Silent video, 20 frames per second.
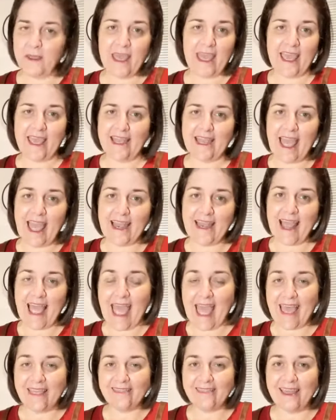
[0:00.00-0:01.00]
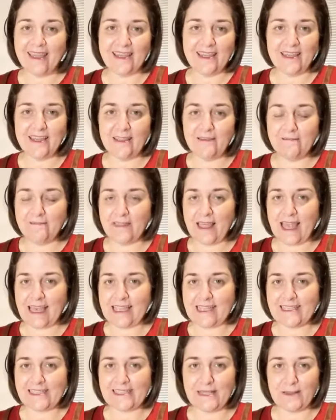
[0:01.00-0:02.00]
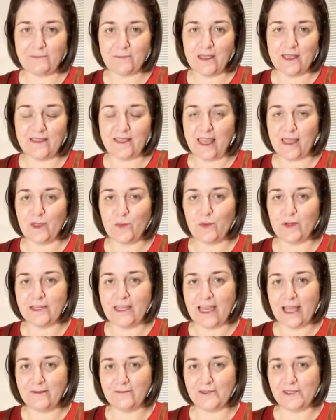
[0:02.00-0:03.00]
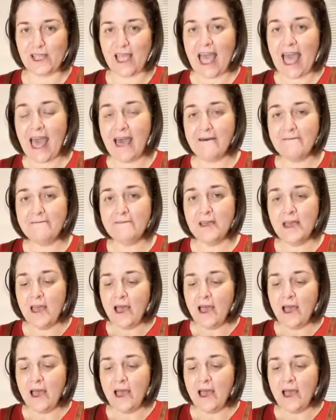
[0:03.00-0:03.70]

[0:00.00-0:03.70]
ahead and add that in if that is something that you would love to have.